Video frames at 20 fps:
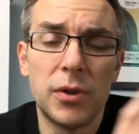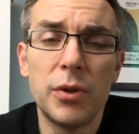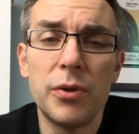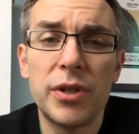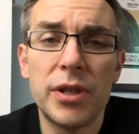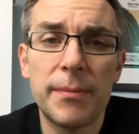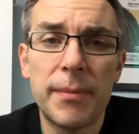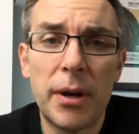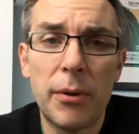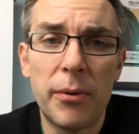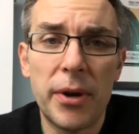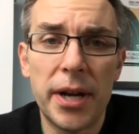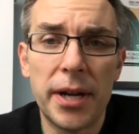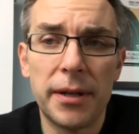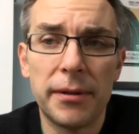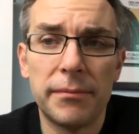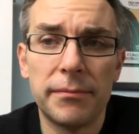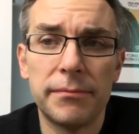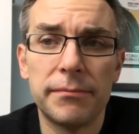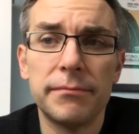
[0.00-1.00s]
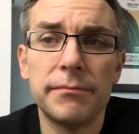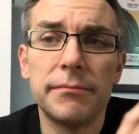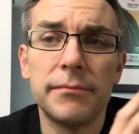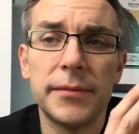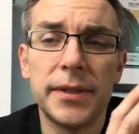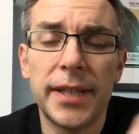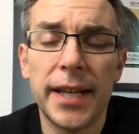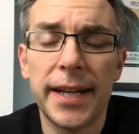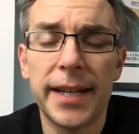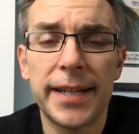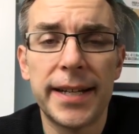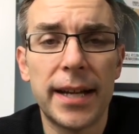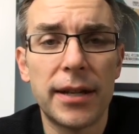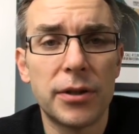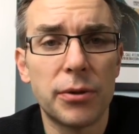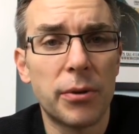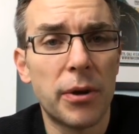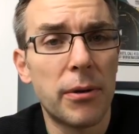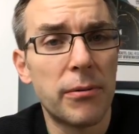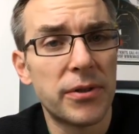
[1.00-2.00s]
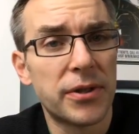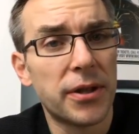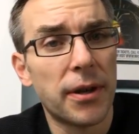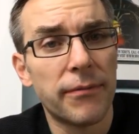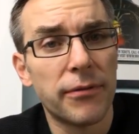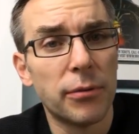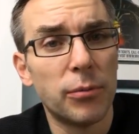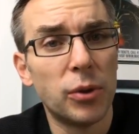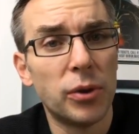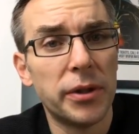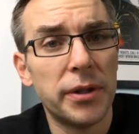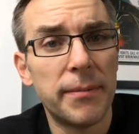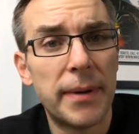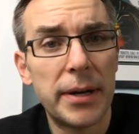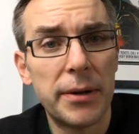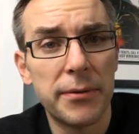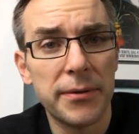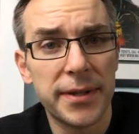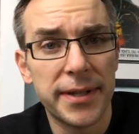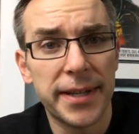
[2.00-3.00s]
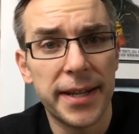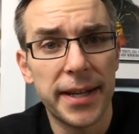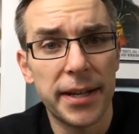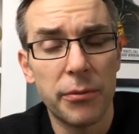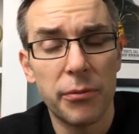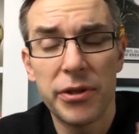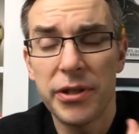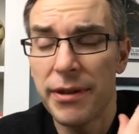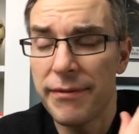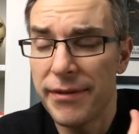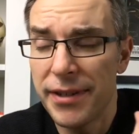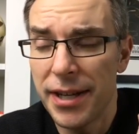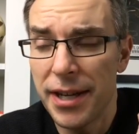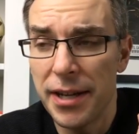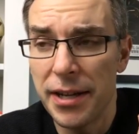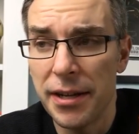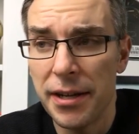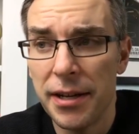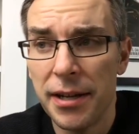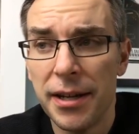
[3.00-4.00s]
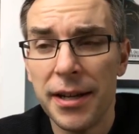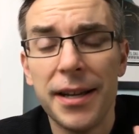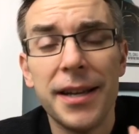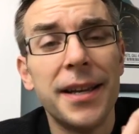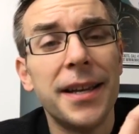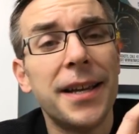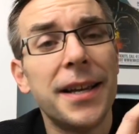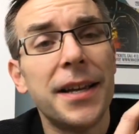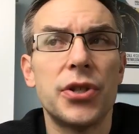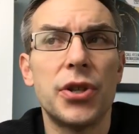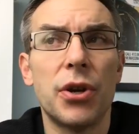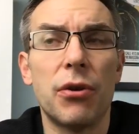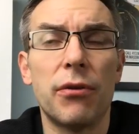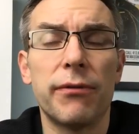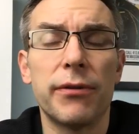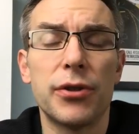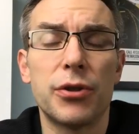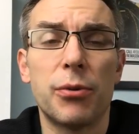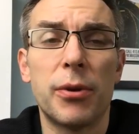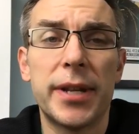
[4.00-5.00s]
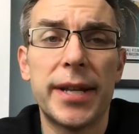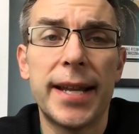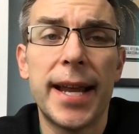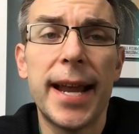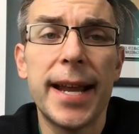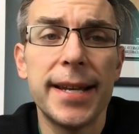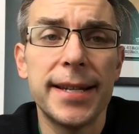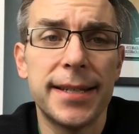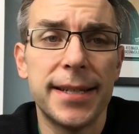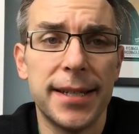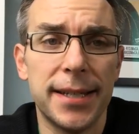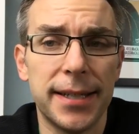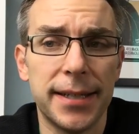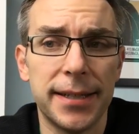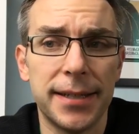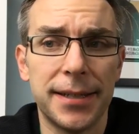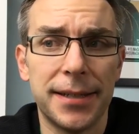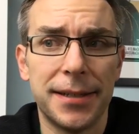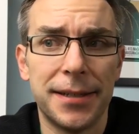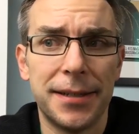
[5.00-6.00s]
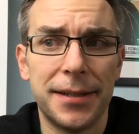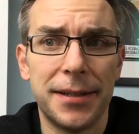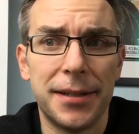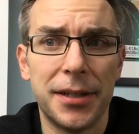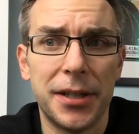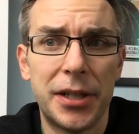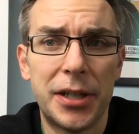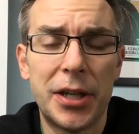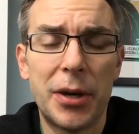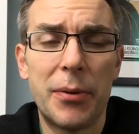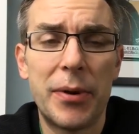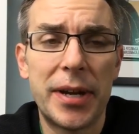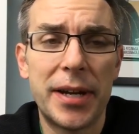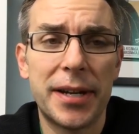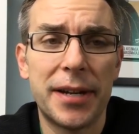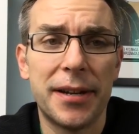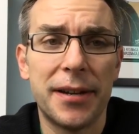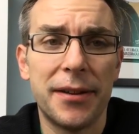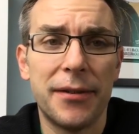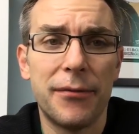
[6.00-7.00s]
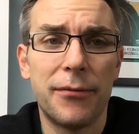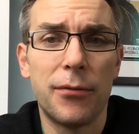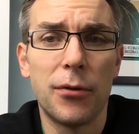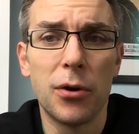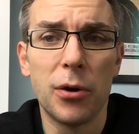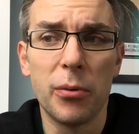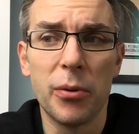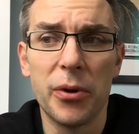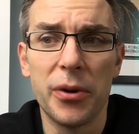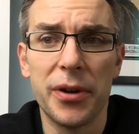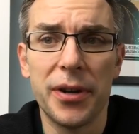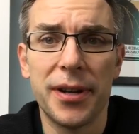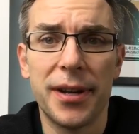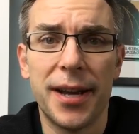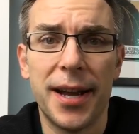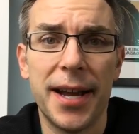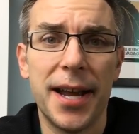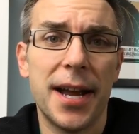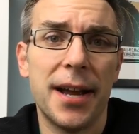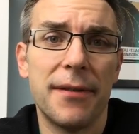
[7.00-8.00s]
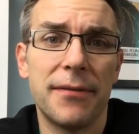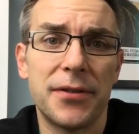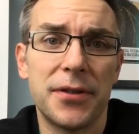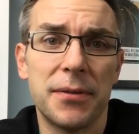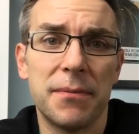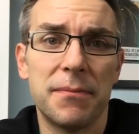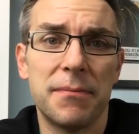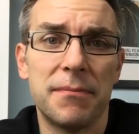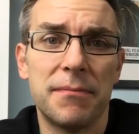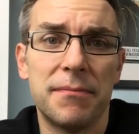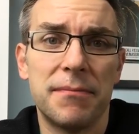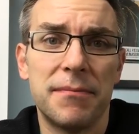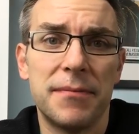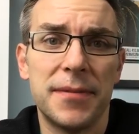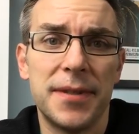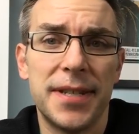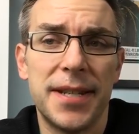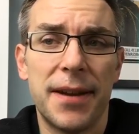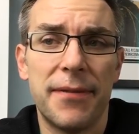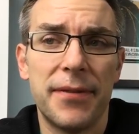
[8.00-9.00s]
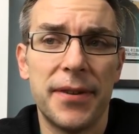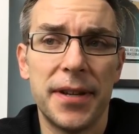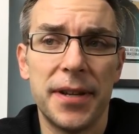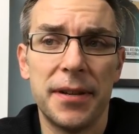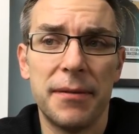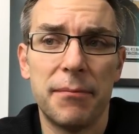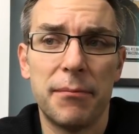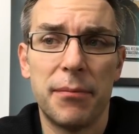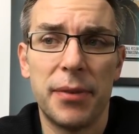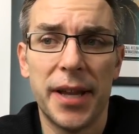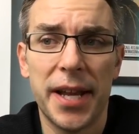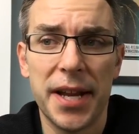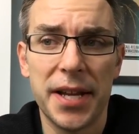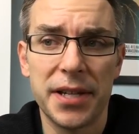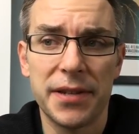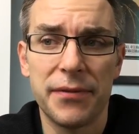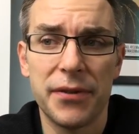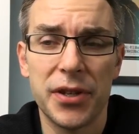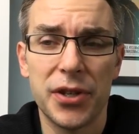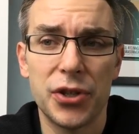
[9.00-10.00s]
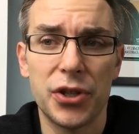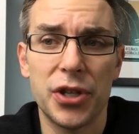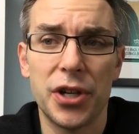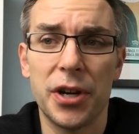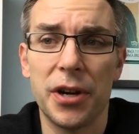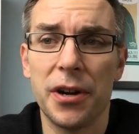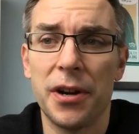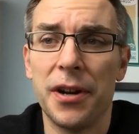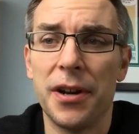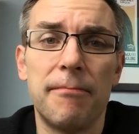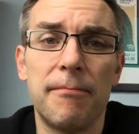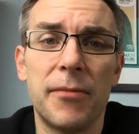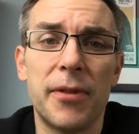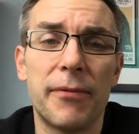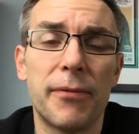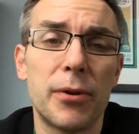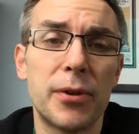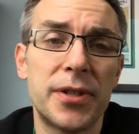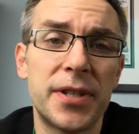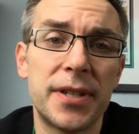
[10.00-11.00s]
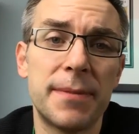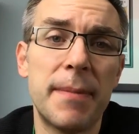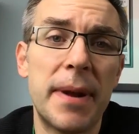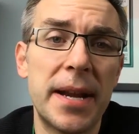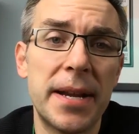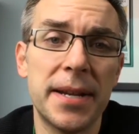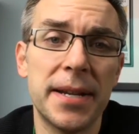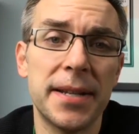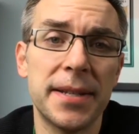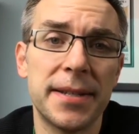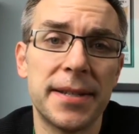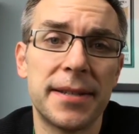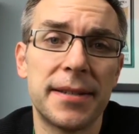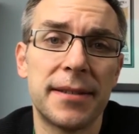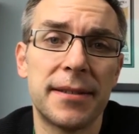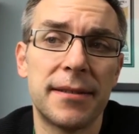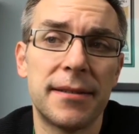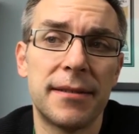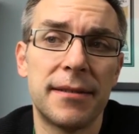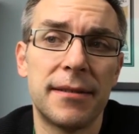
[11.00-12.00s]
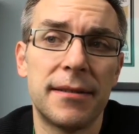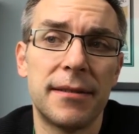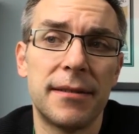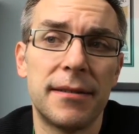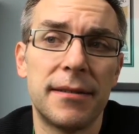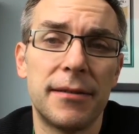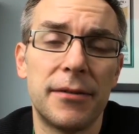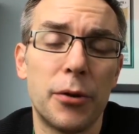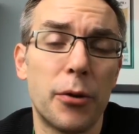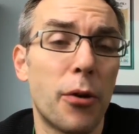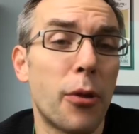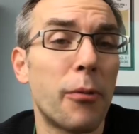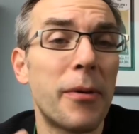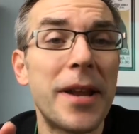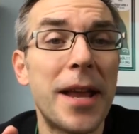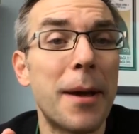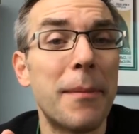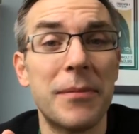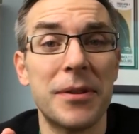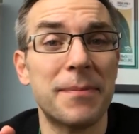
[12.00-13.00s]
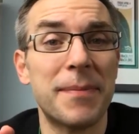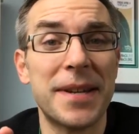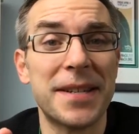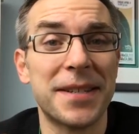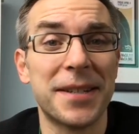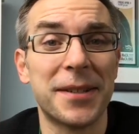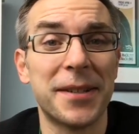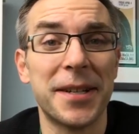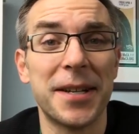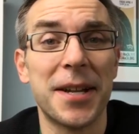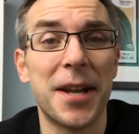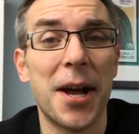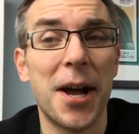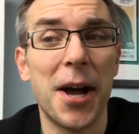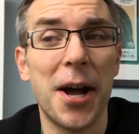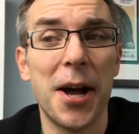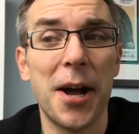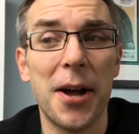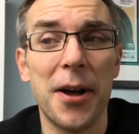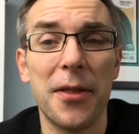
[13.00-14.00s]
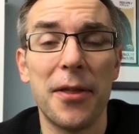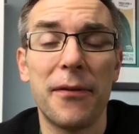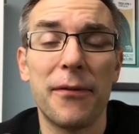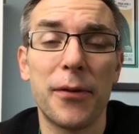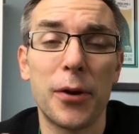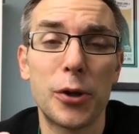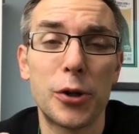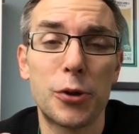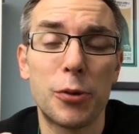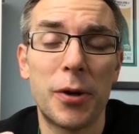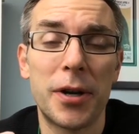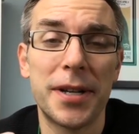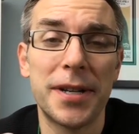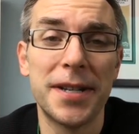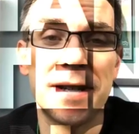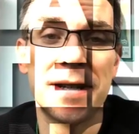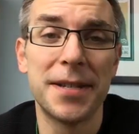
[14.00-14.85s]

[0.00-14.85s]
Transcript: losing my weight, getting down to where I was comfortable in my own skin, which I've done. So for 2018, going forward, I have some definite plans for this year. The first is maintenance. There are 3 M's basically. The first one